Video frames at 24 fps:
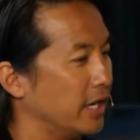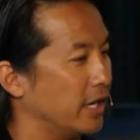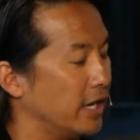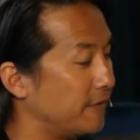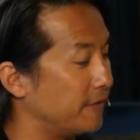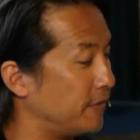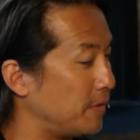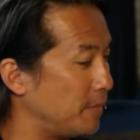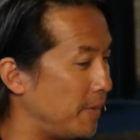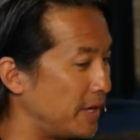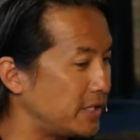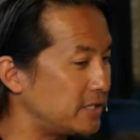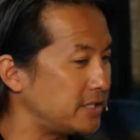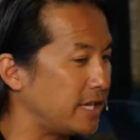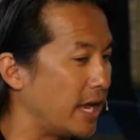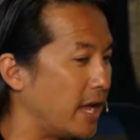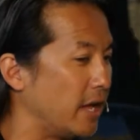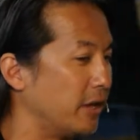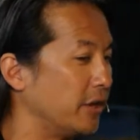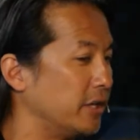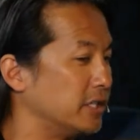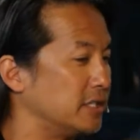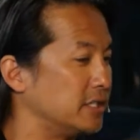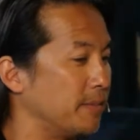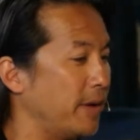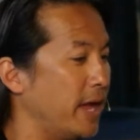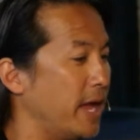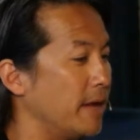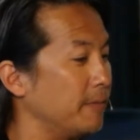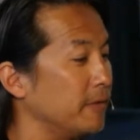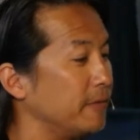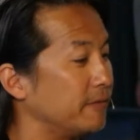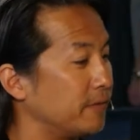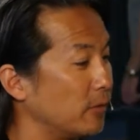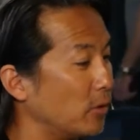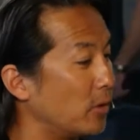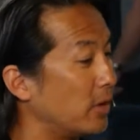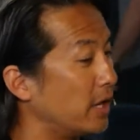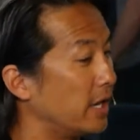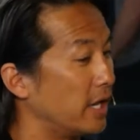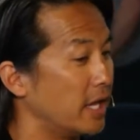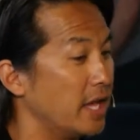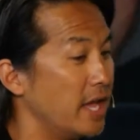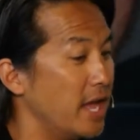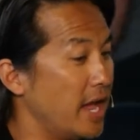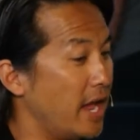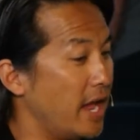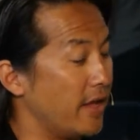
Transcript: And if the best talent is in Miami, Florida,